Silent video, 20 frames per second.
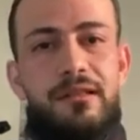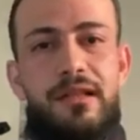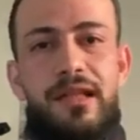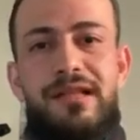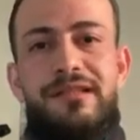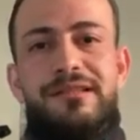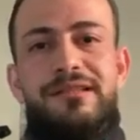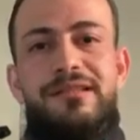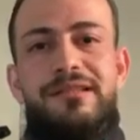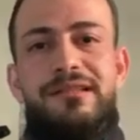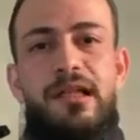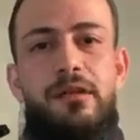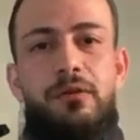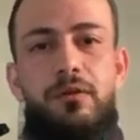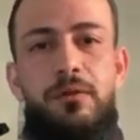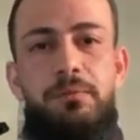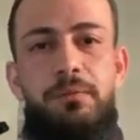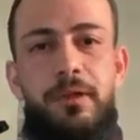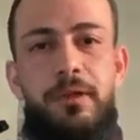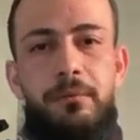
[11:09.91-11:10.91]
The assistant
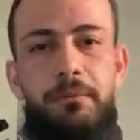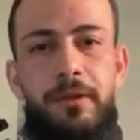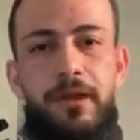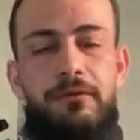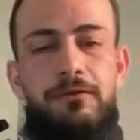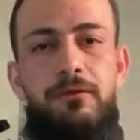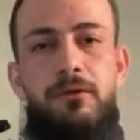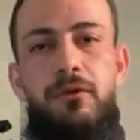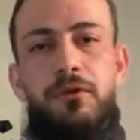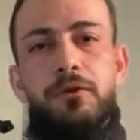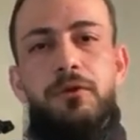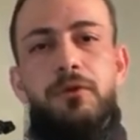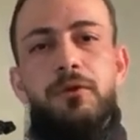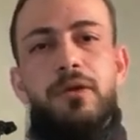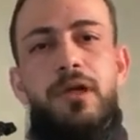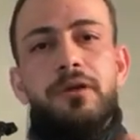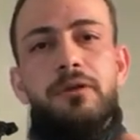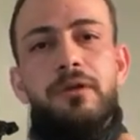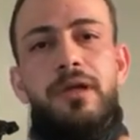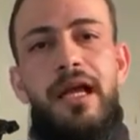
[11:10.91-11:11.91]
will prepare for you,
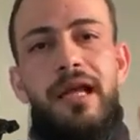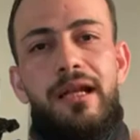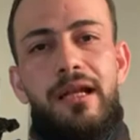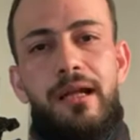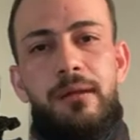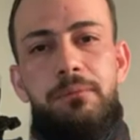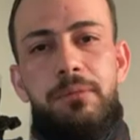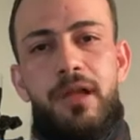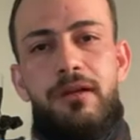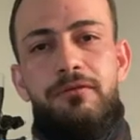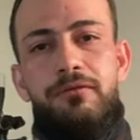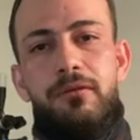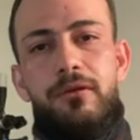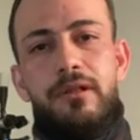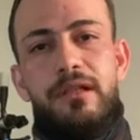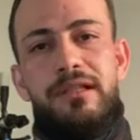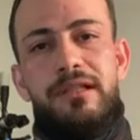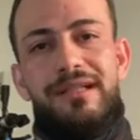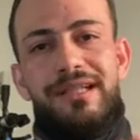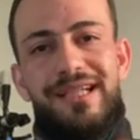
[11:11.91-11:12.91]
and you can apply for
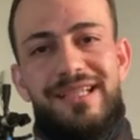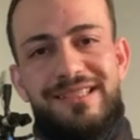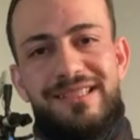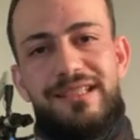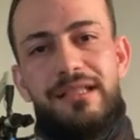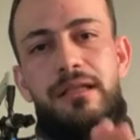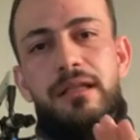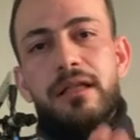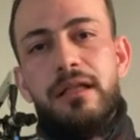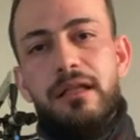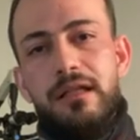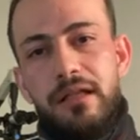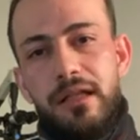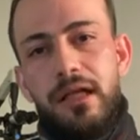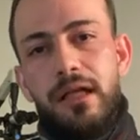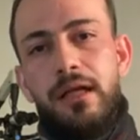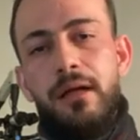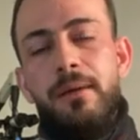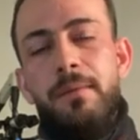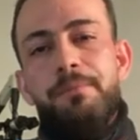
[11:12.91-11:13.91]
dressing
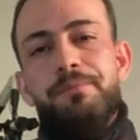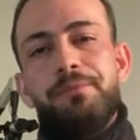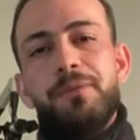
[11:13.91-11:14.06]
the